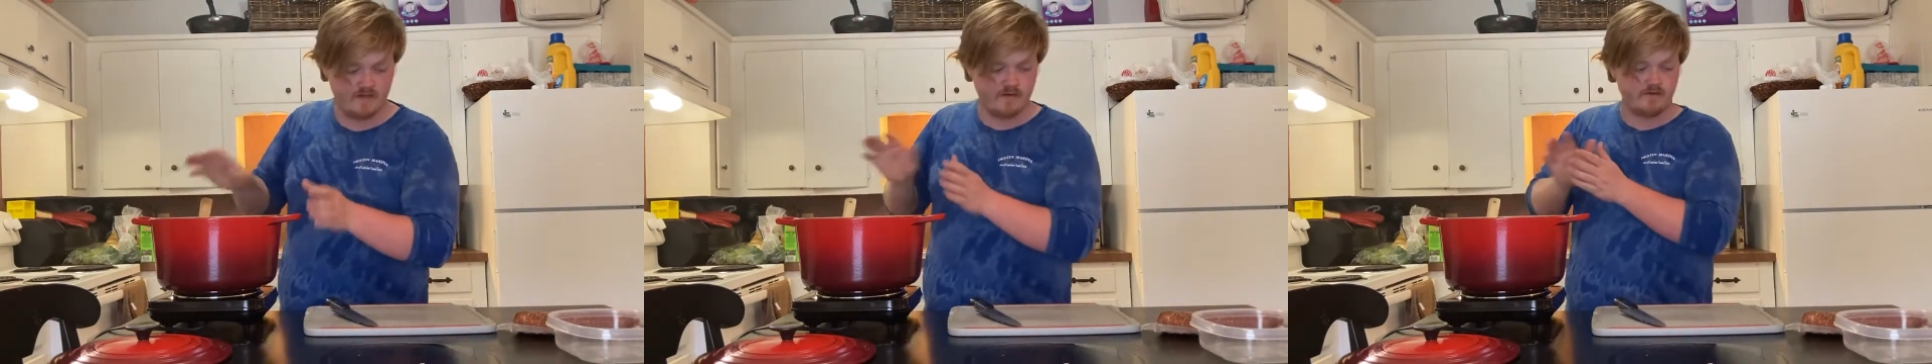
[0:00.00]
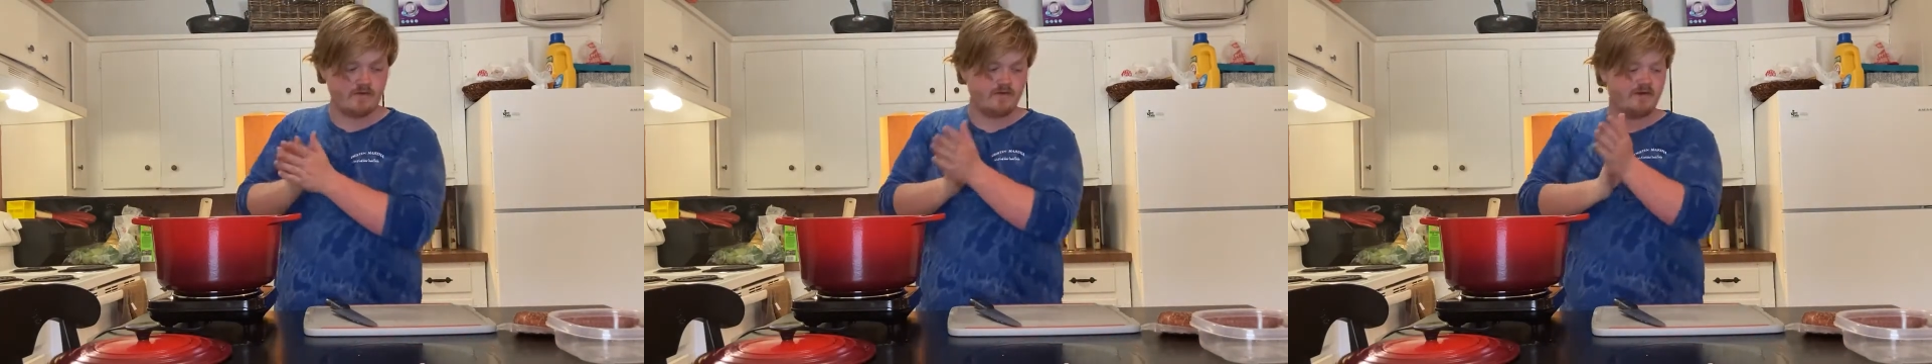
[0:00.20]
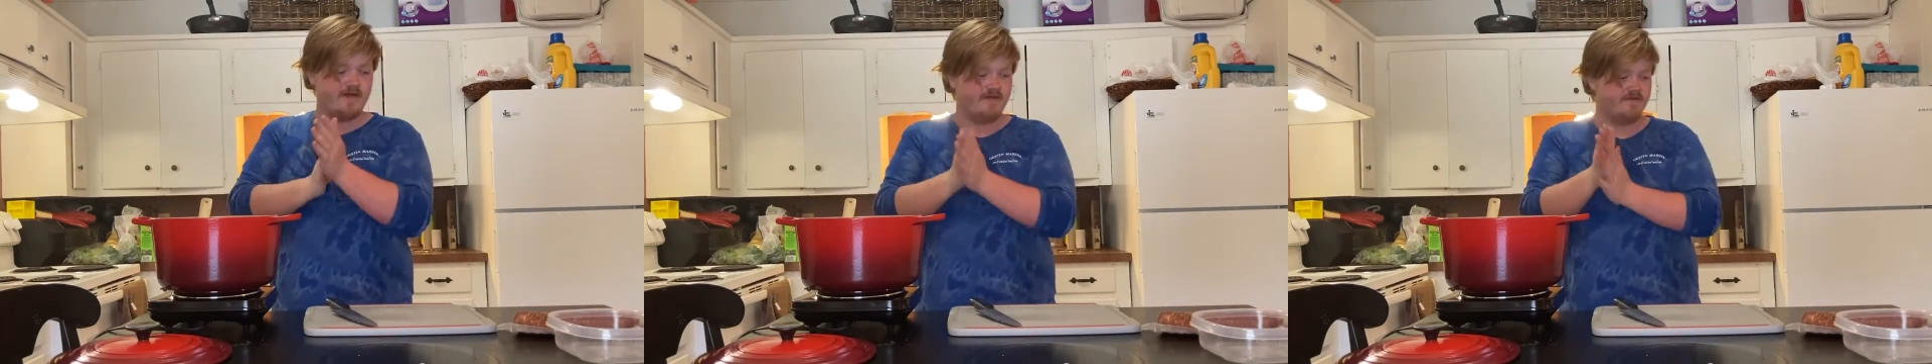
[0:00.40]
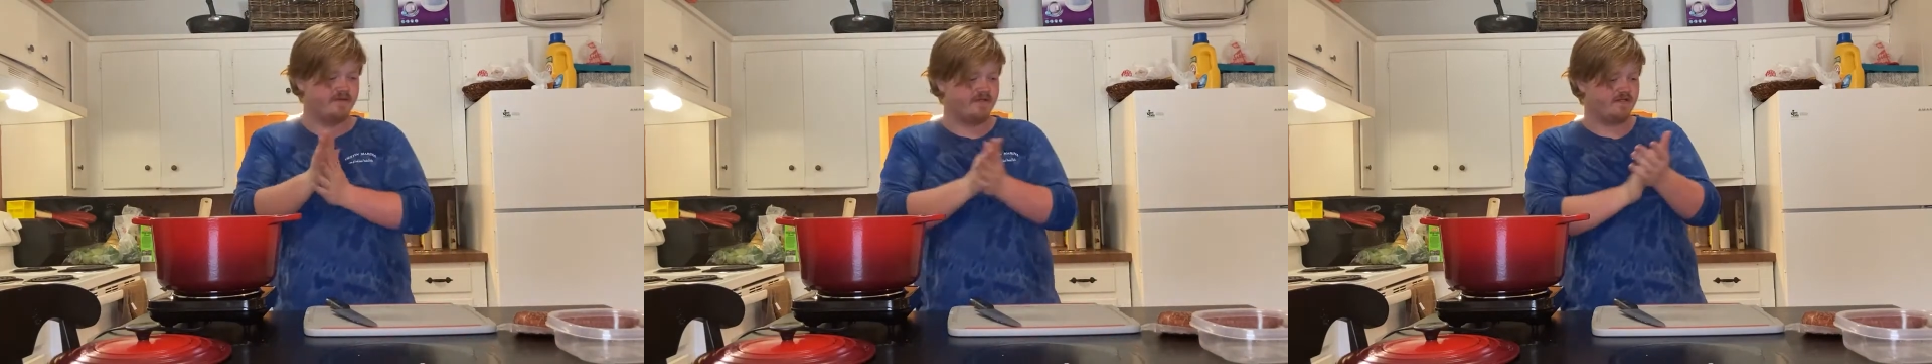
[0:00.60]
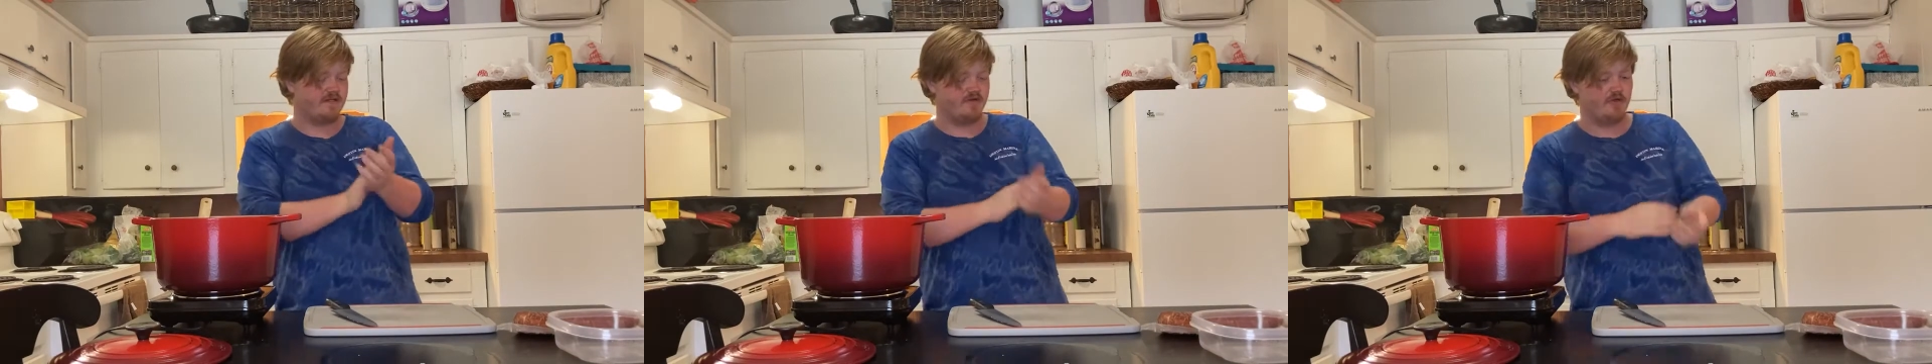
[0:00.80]
Okay, and
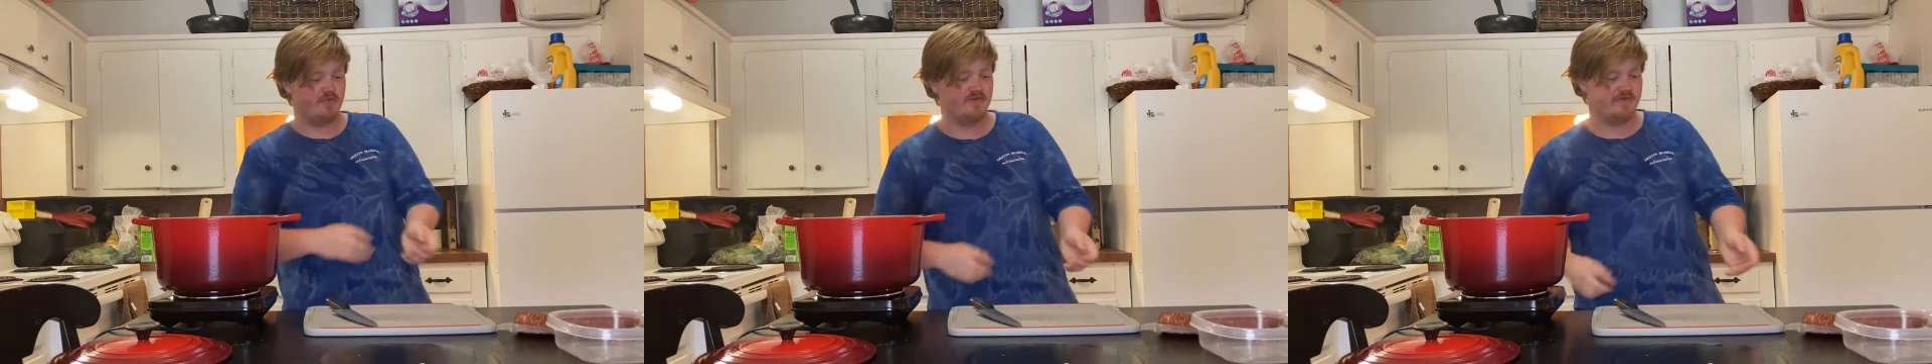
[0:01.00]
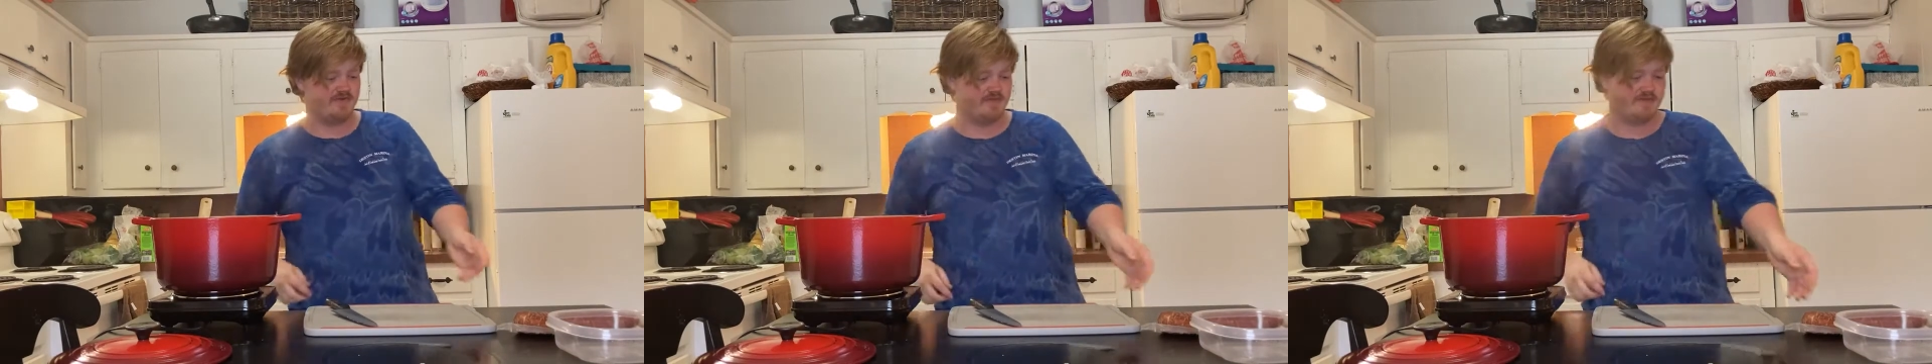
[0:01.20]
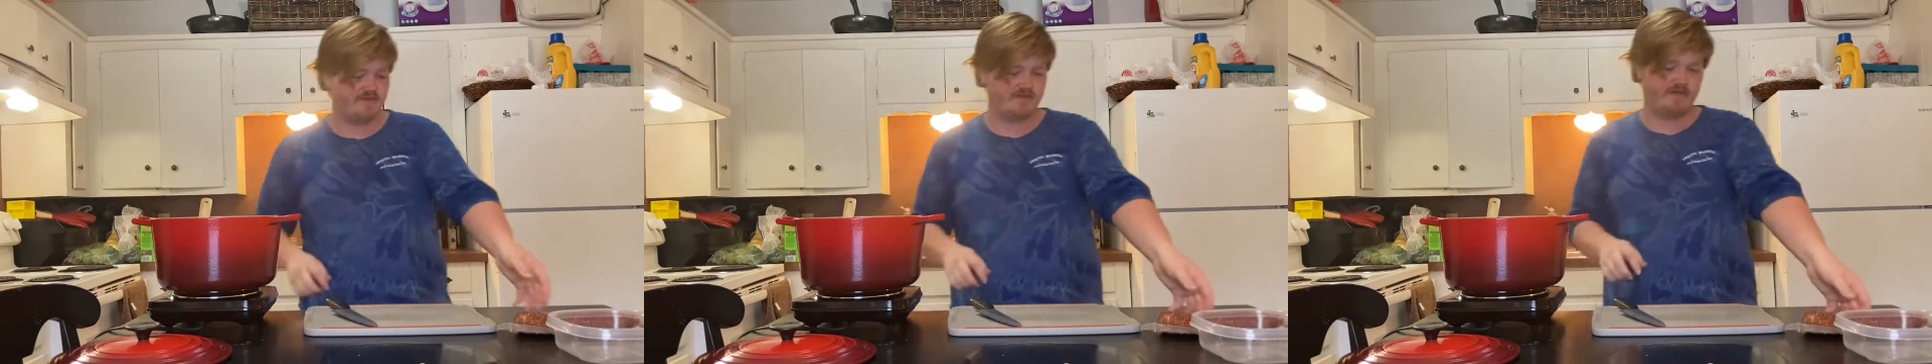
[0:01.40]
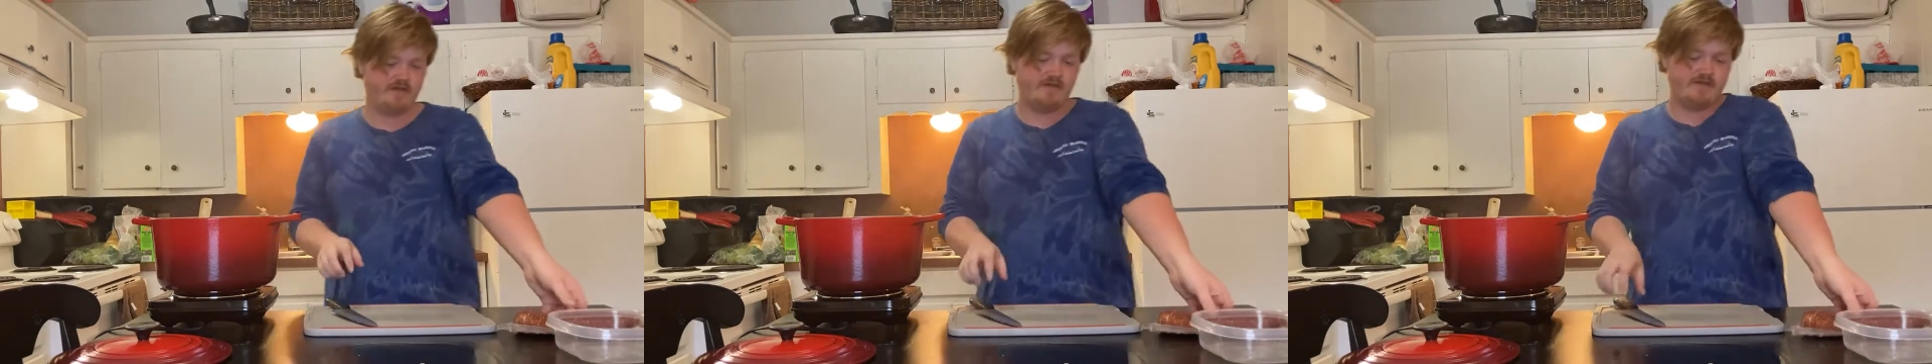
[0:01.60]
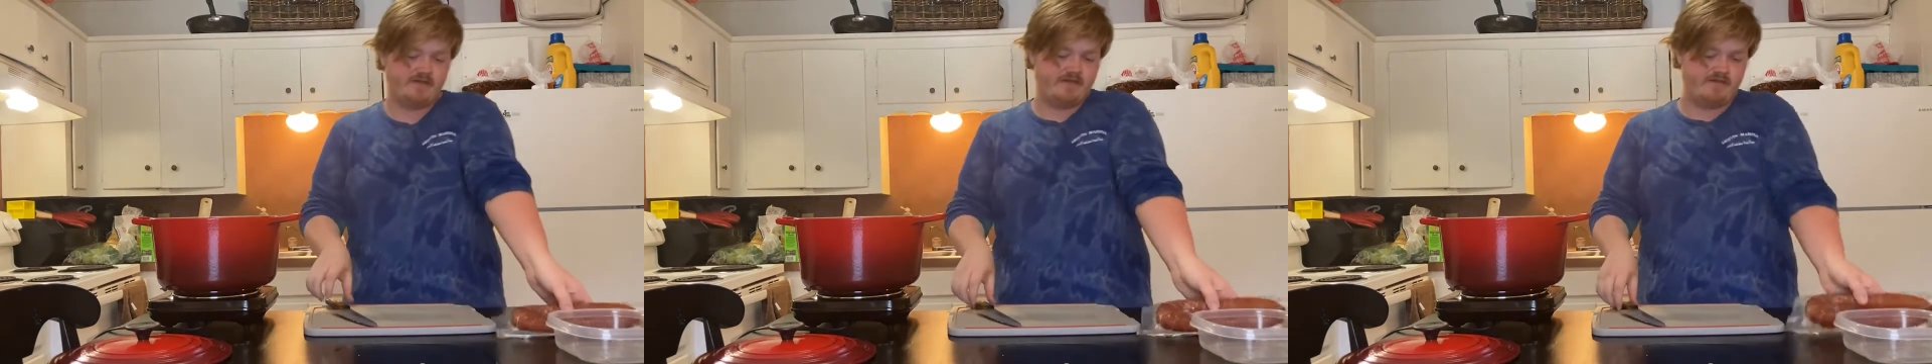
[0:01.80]
what you're going to do now is you're
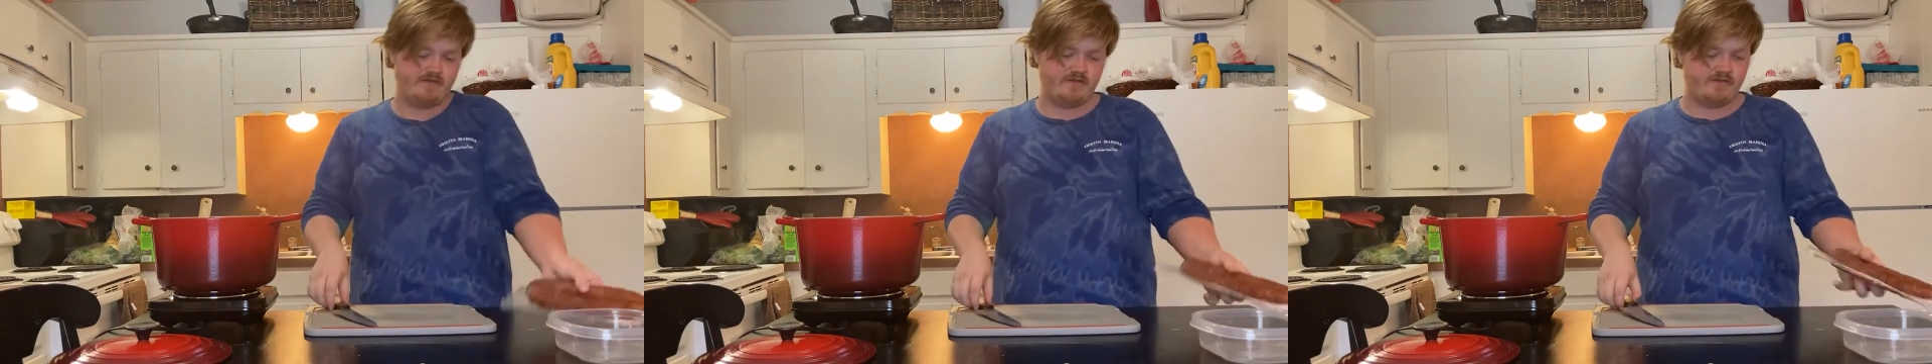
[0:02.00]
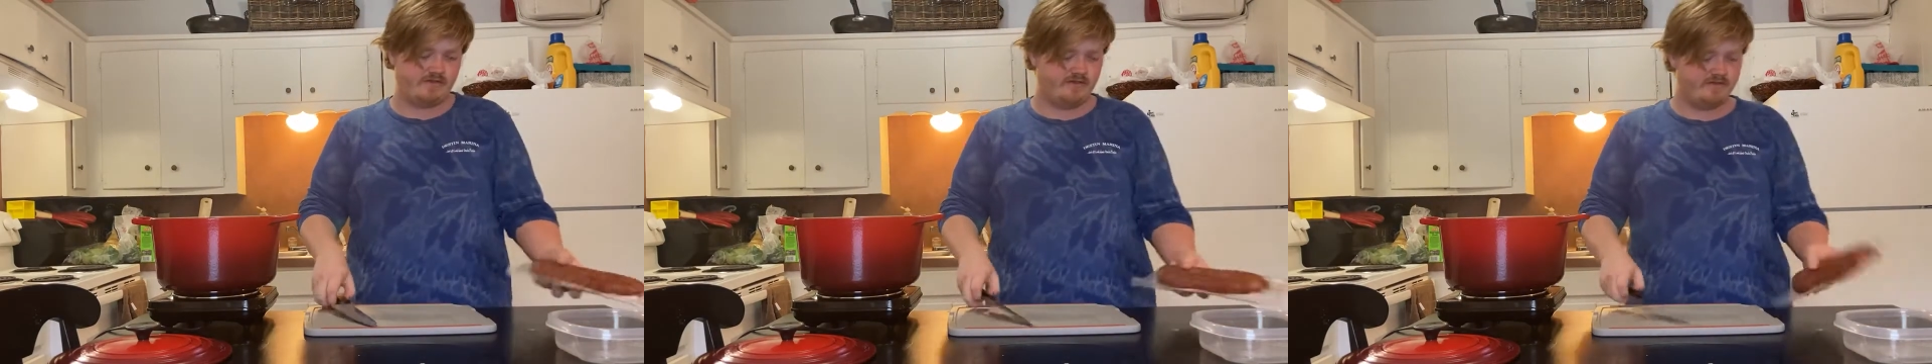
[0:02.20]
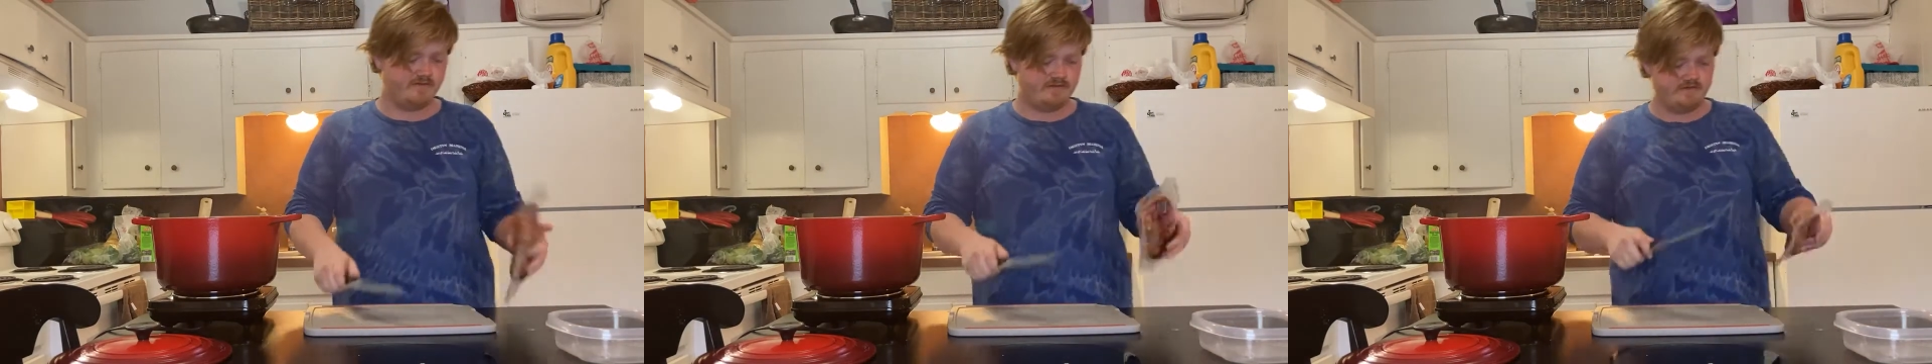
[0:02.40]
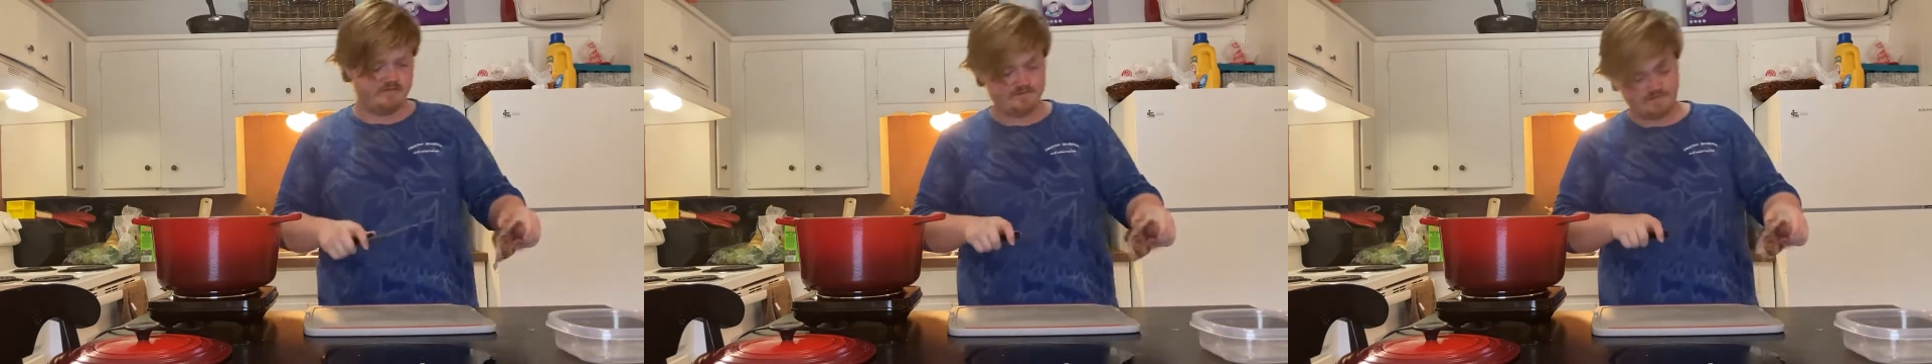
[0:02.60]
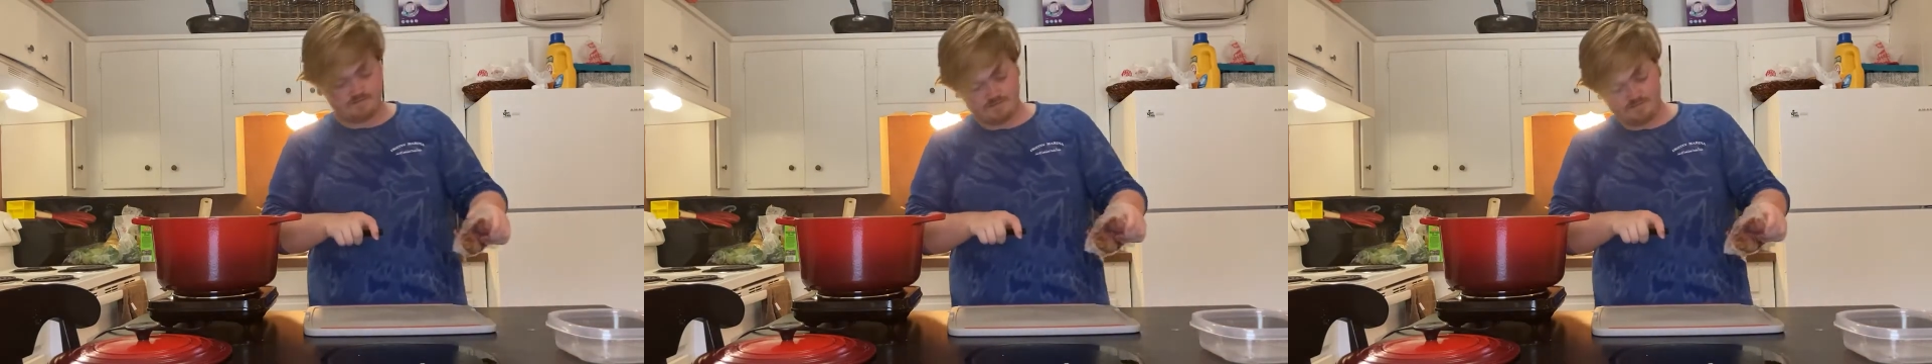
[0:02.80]
going to get some smoked pork